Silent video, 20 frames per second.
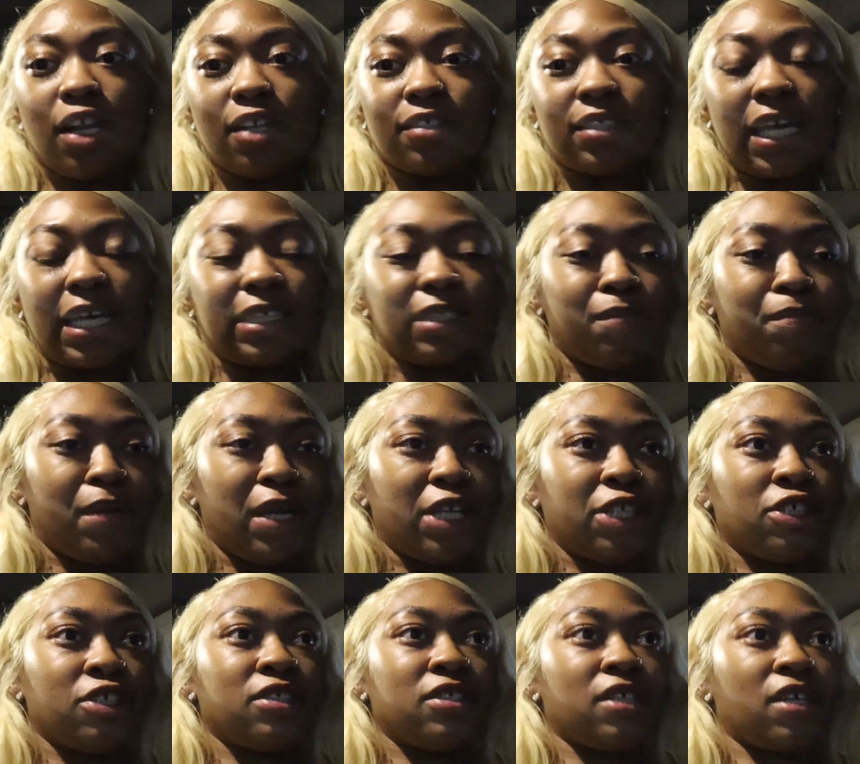take some
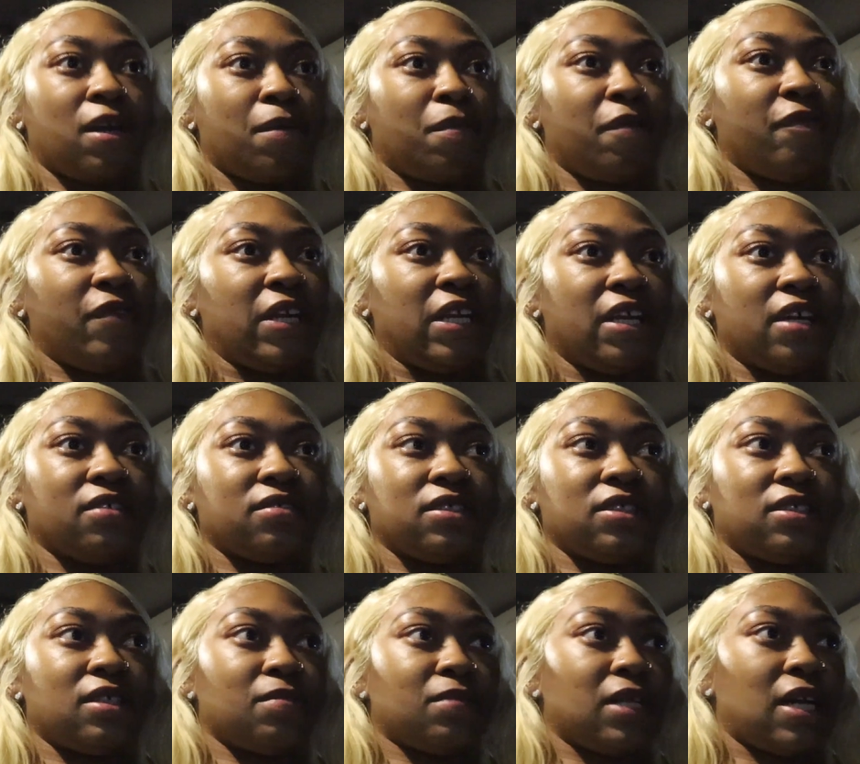pictures, a couple videos or
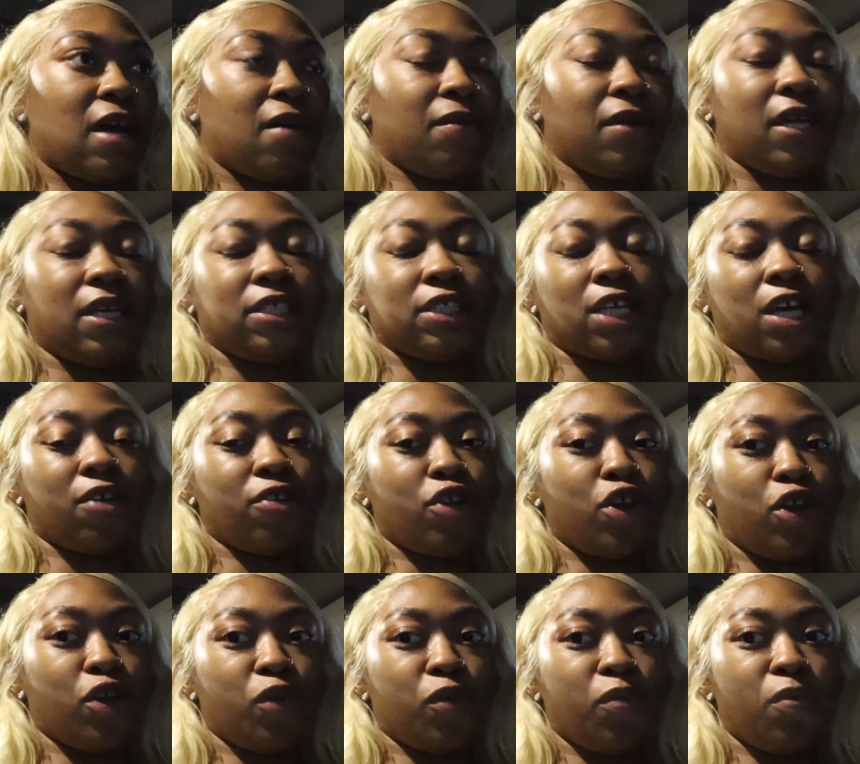something, I will let y'all
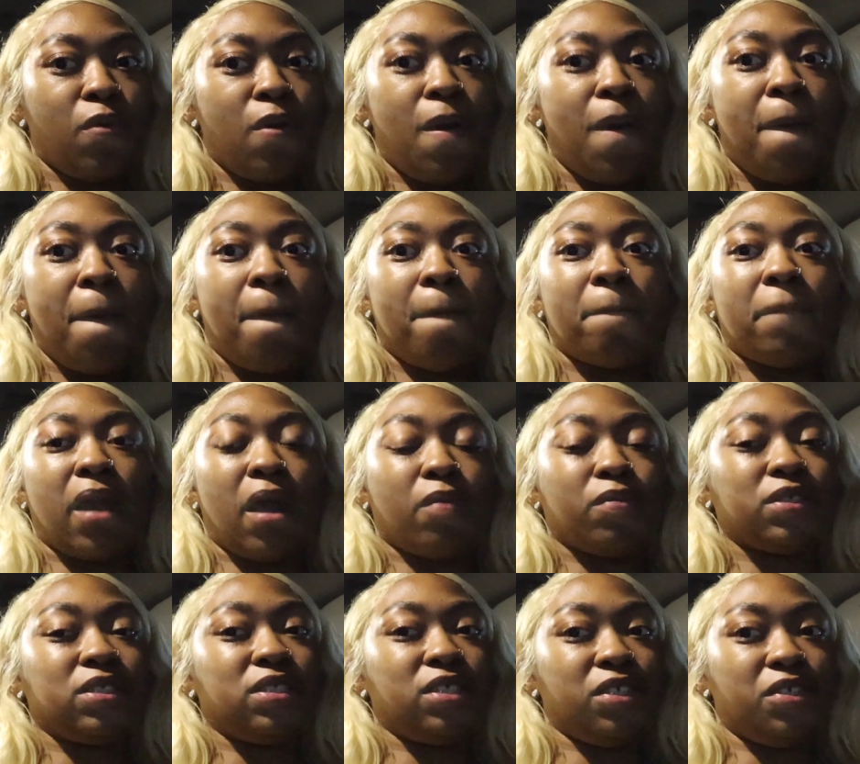know. But I
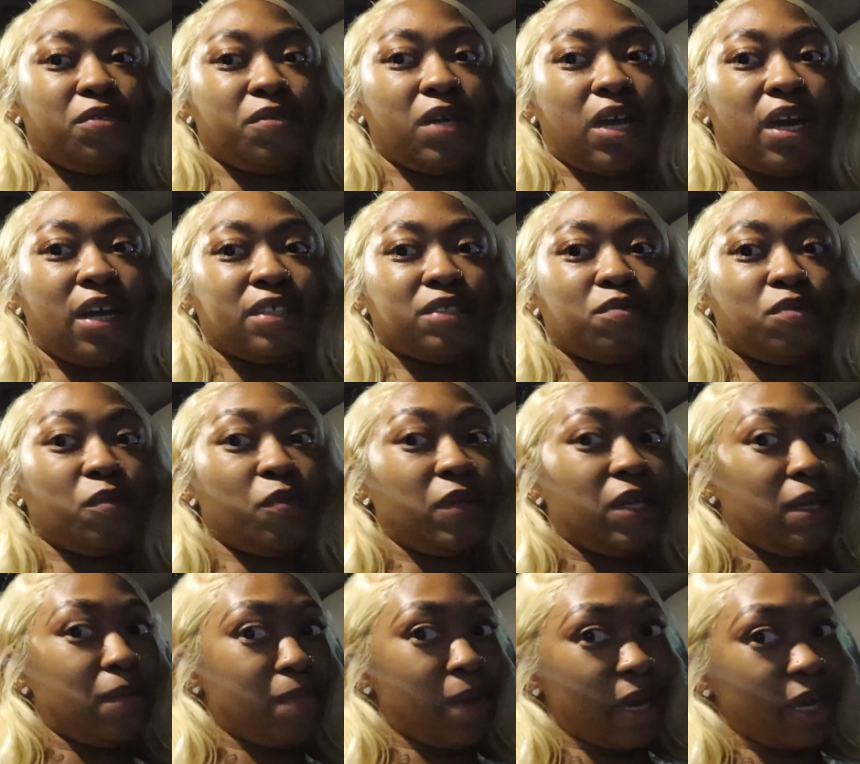will see you guys when we
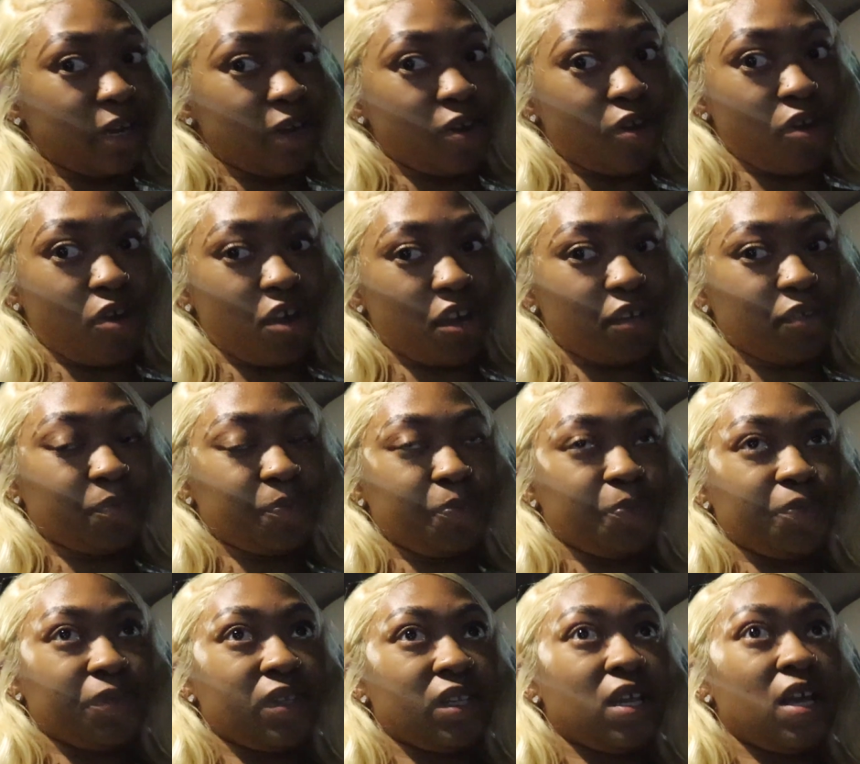get back in the car.
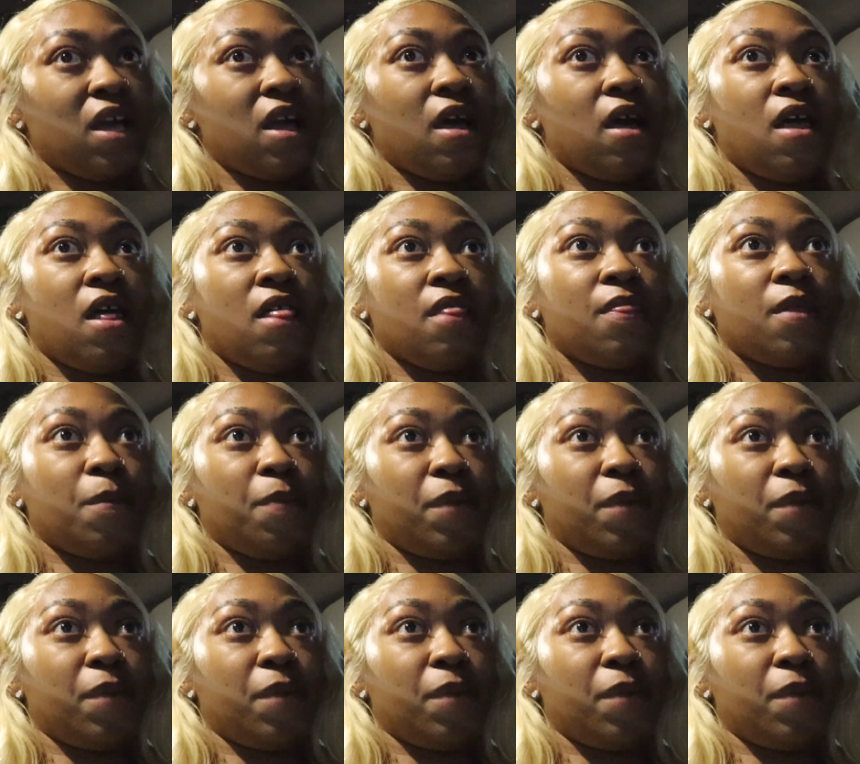The